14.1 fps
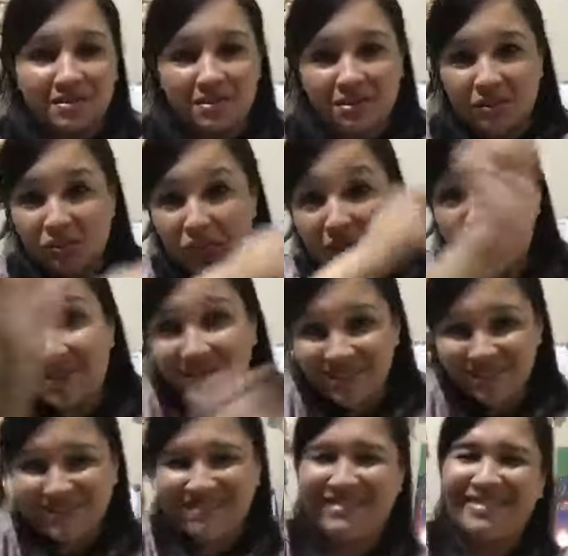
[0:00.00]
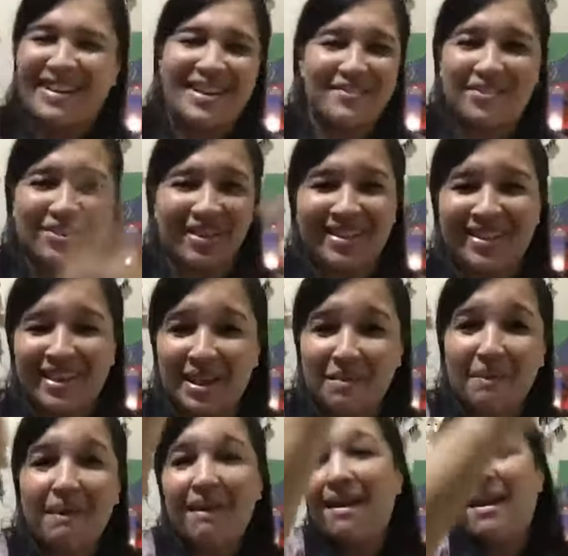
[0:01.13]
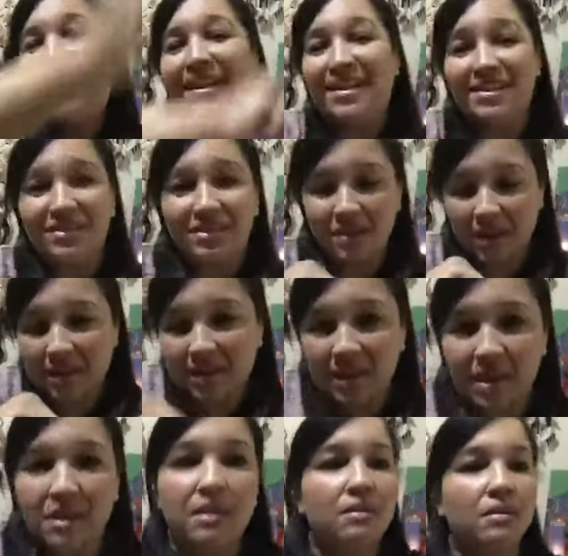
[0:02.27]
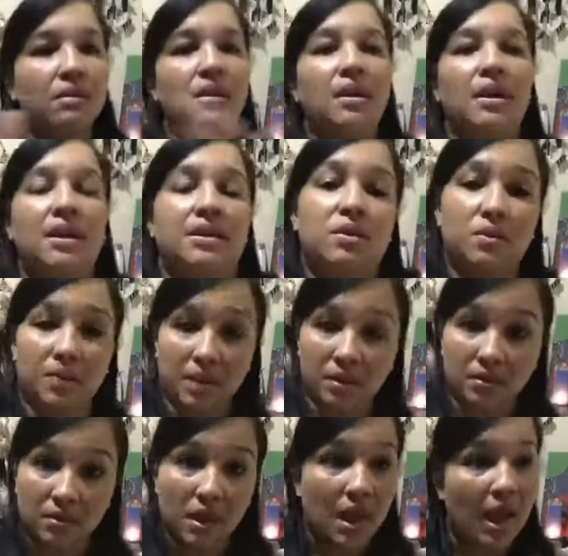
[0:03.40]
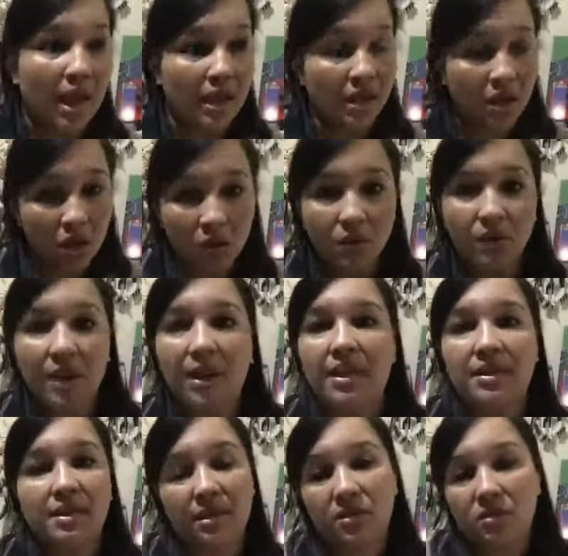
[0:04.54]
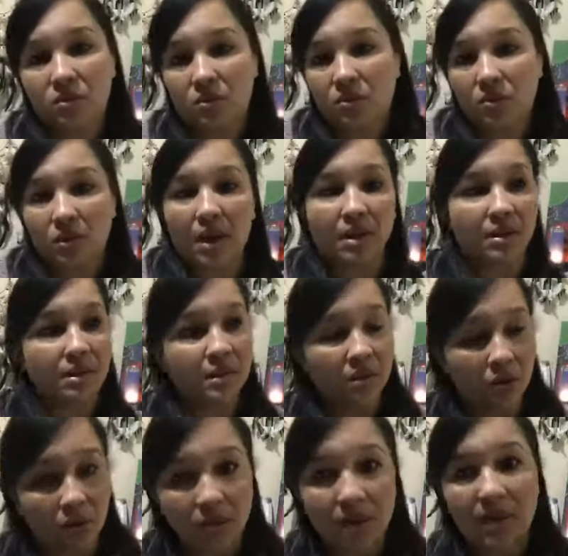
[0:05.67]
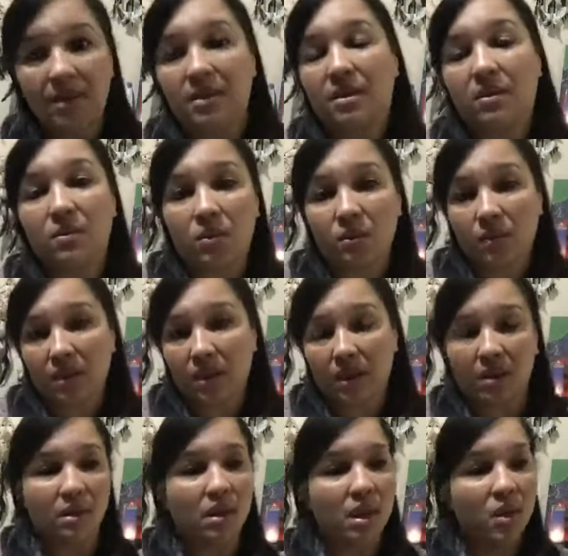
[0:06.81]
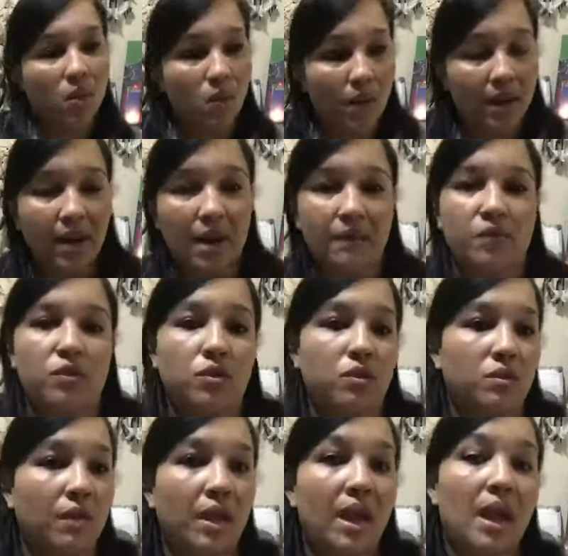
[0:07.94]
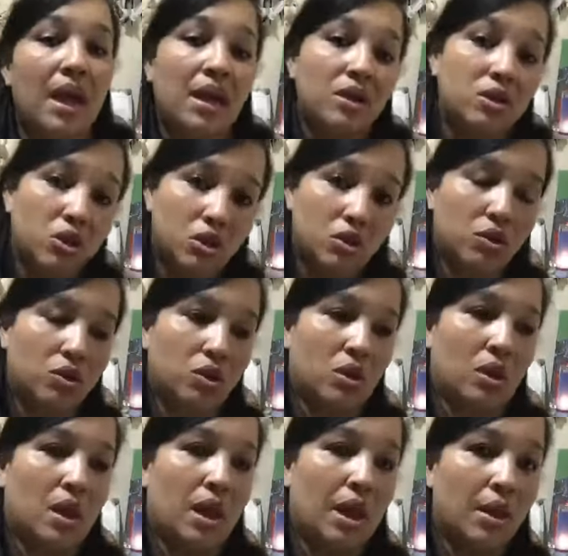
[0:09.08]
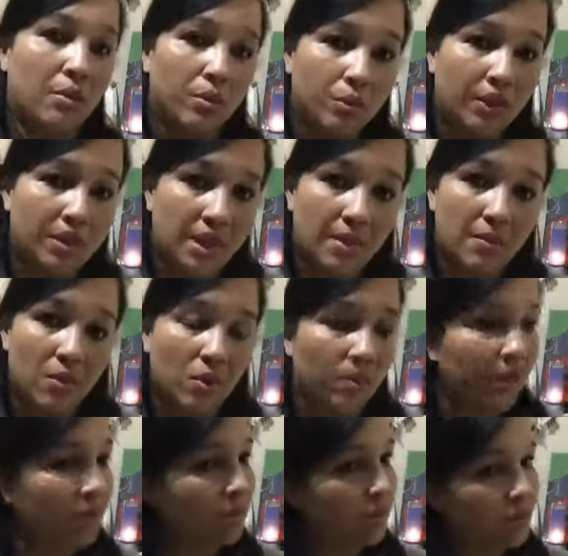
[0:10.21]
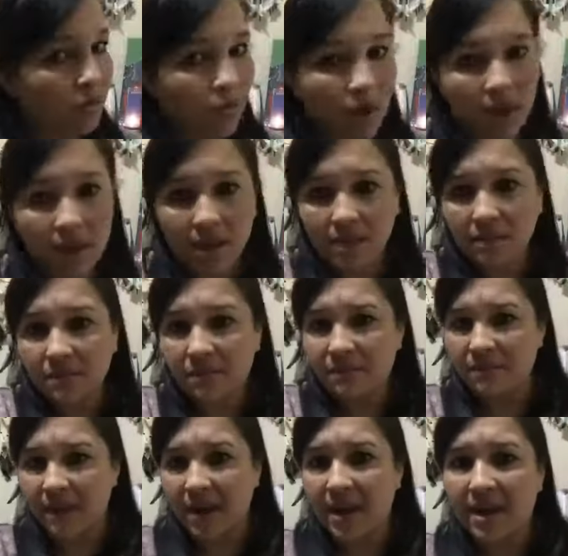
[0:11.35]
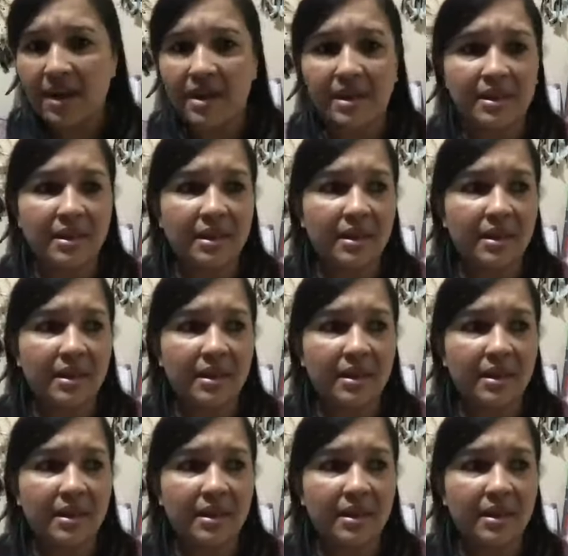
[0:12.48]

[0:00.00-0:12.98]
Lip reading: the thinking I forget the name in your like that. Let's do it. I know that I didn't work with that, what I have to do, and just embrace that moment, cry, fight,